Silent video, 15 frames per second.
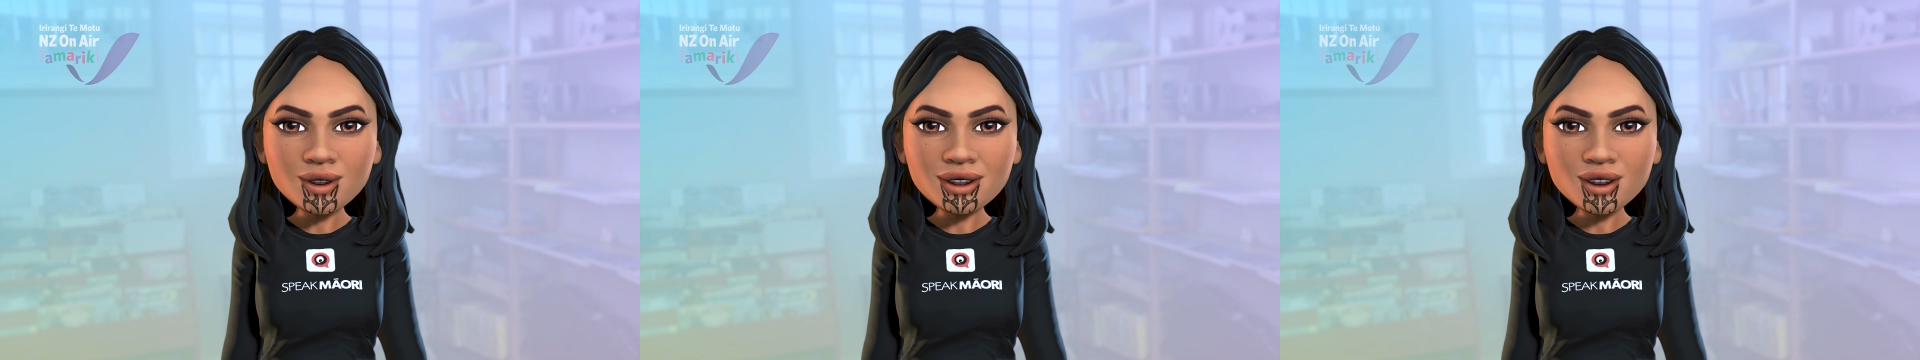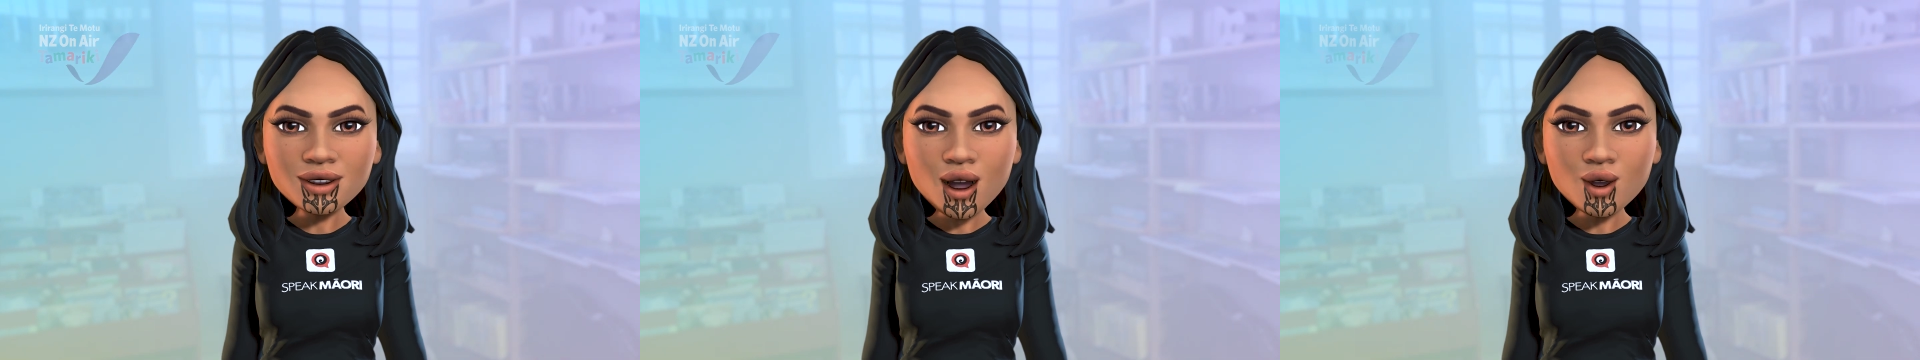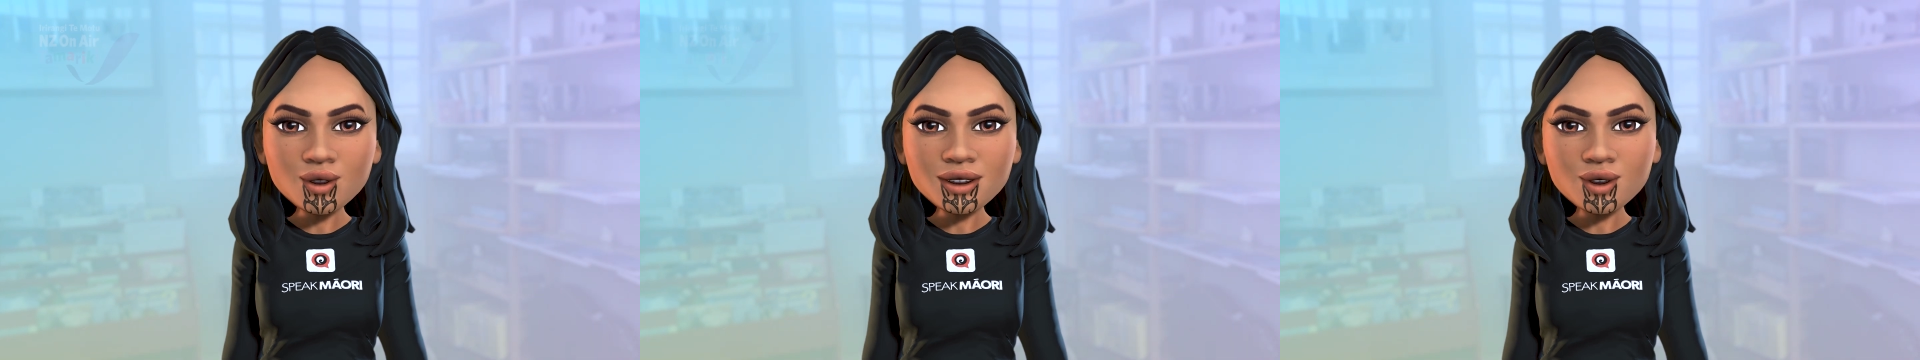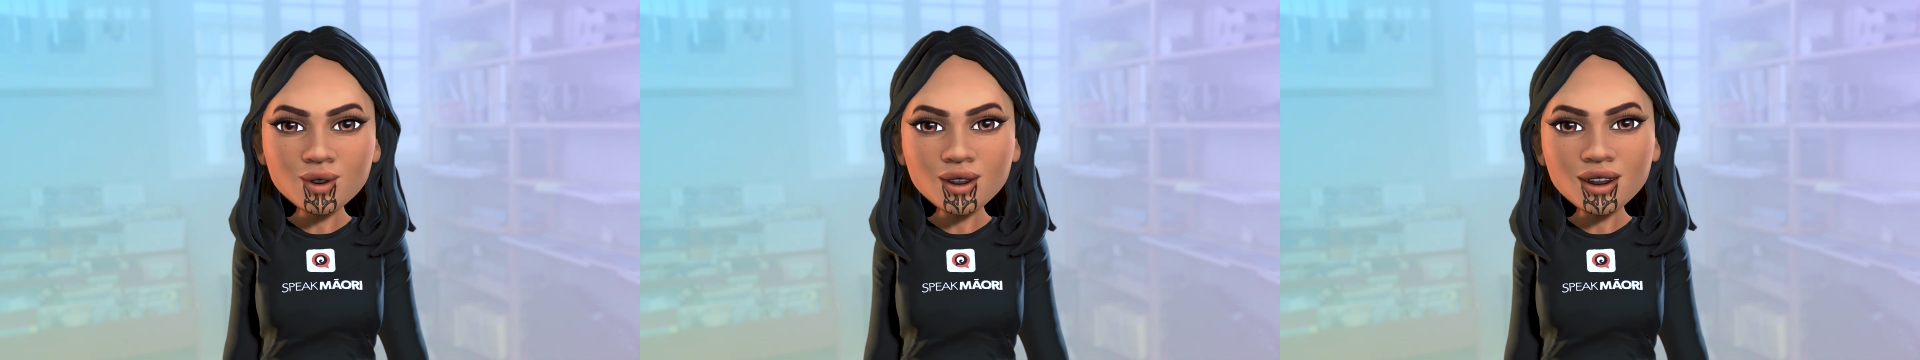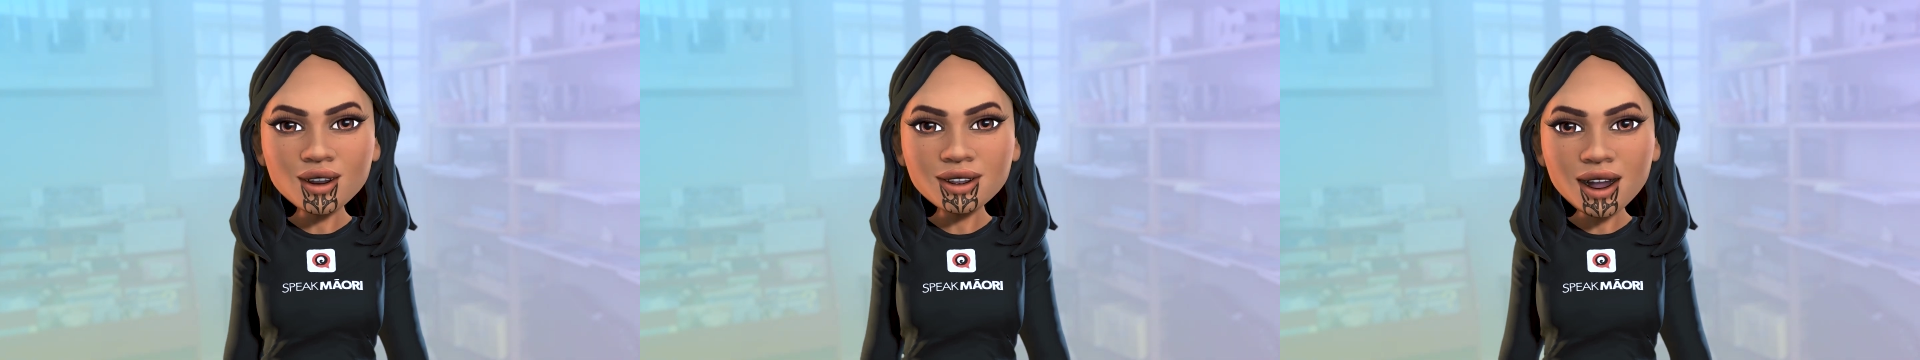we are going to
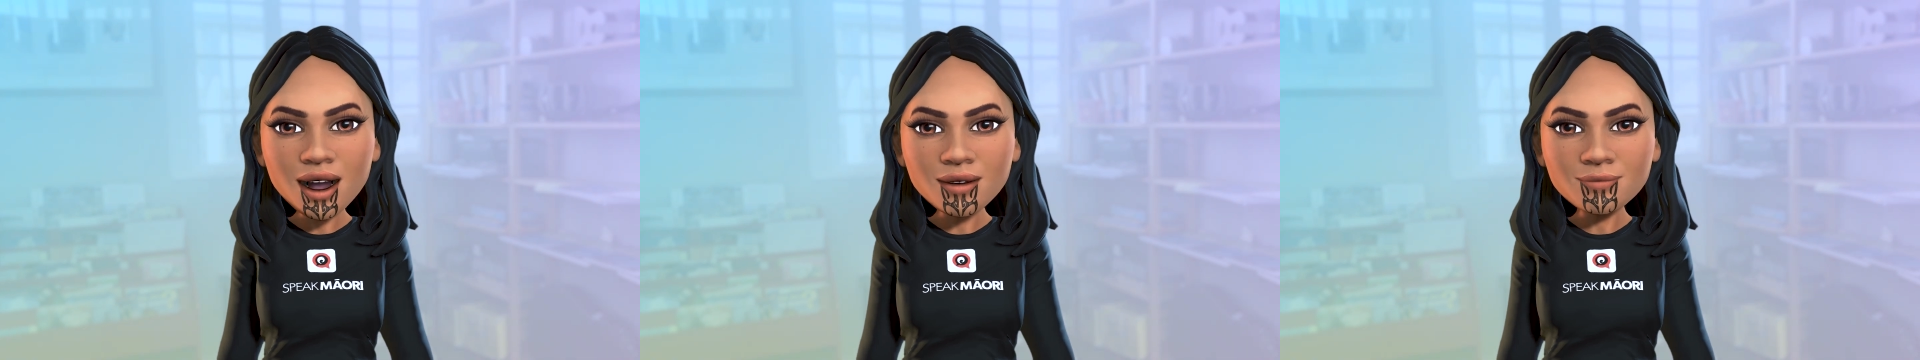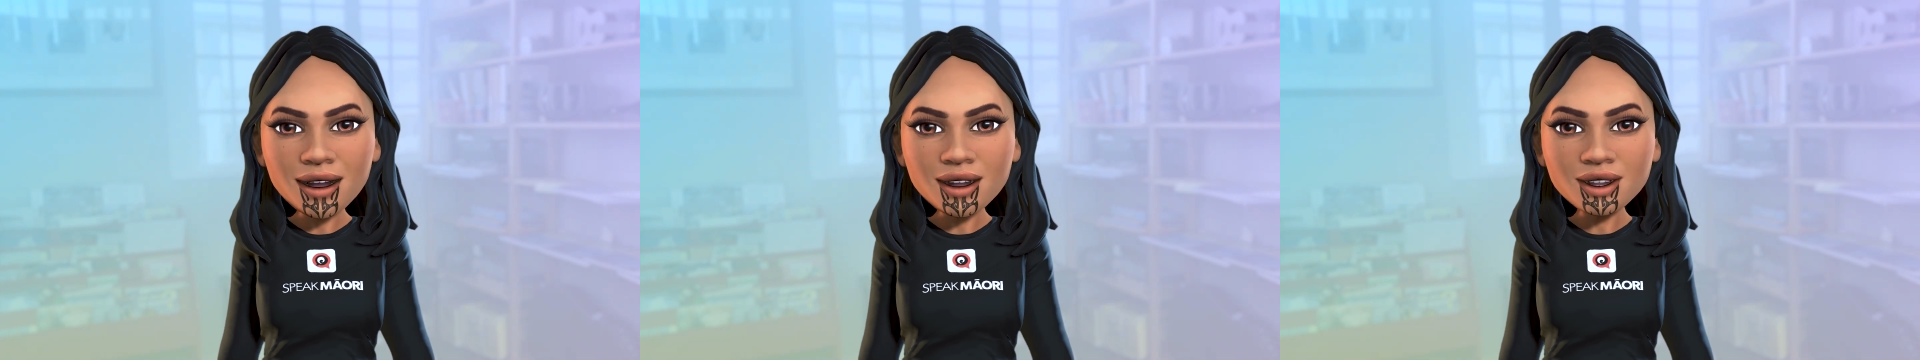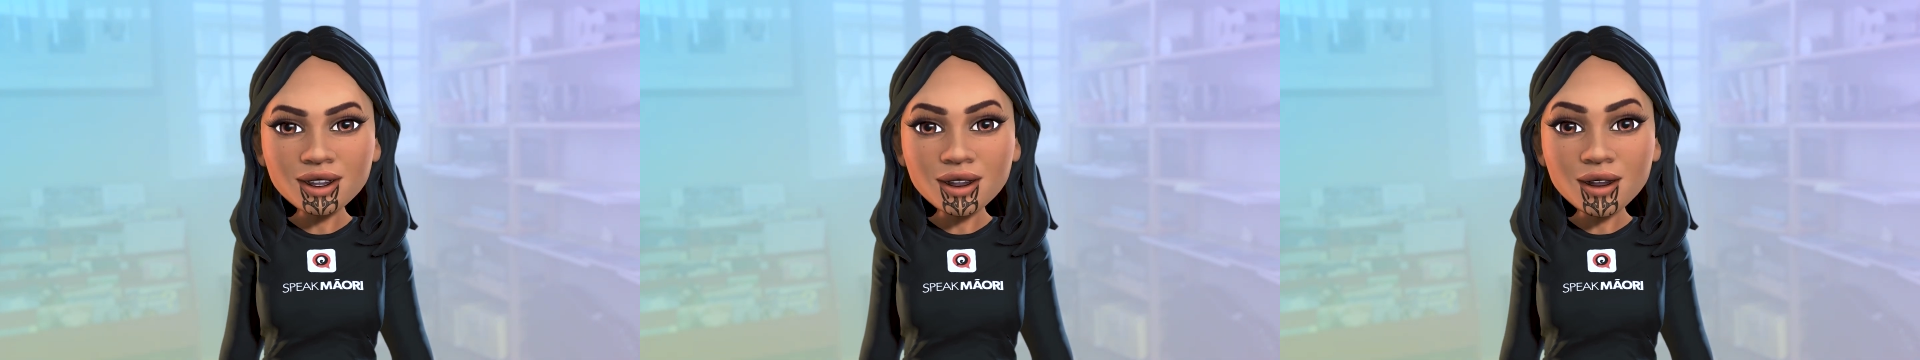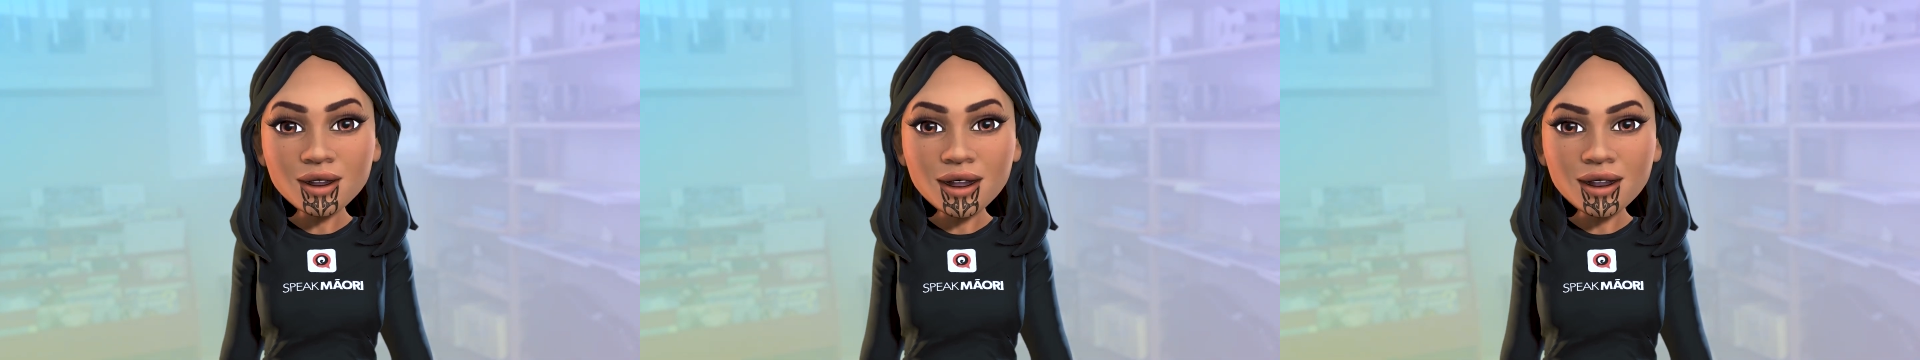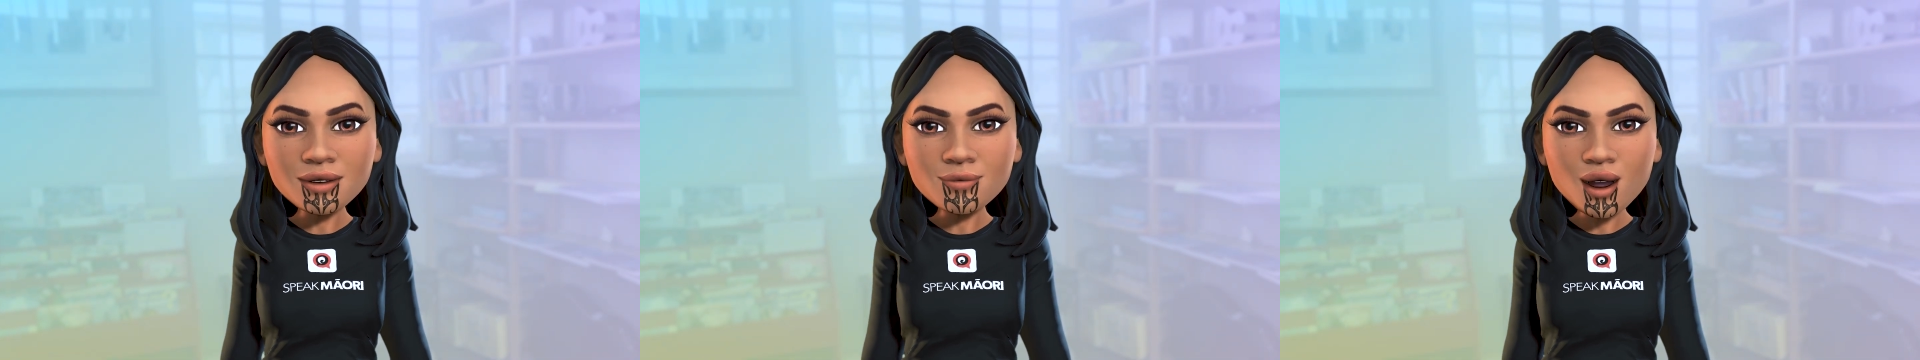learn some basic
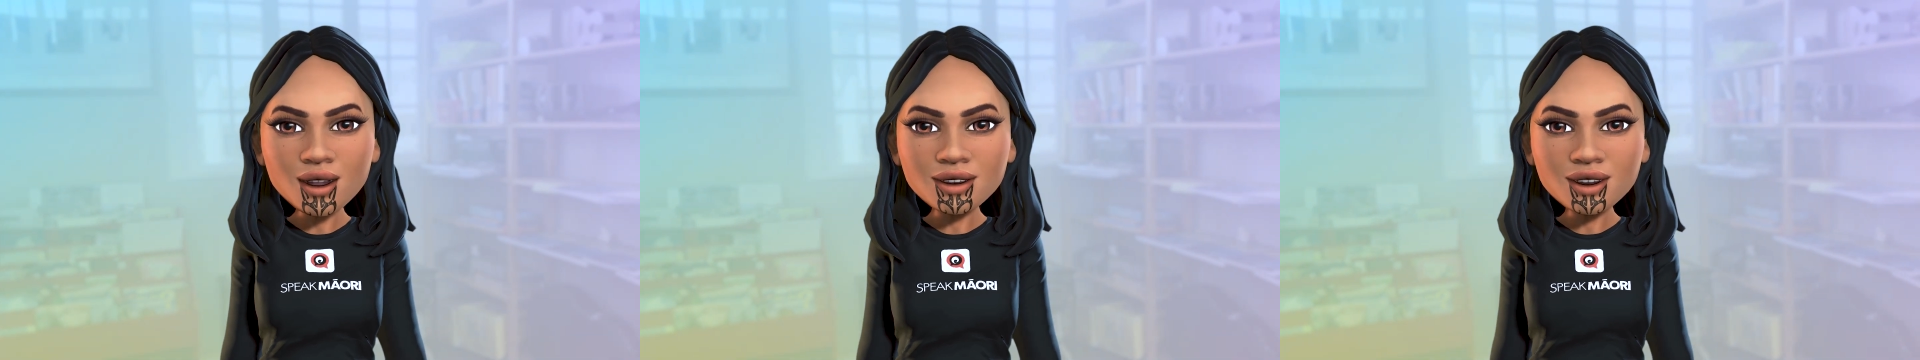netball